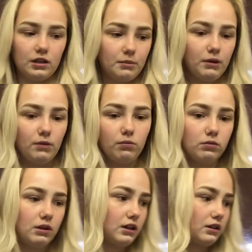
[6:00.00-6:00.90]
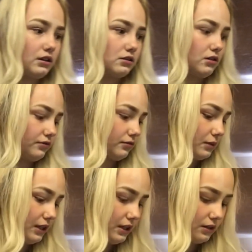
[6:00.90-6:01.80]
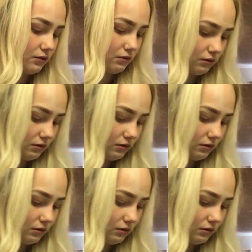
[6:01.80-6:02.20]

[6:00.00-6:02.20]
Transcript: let me get this off of my hand real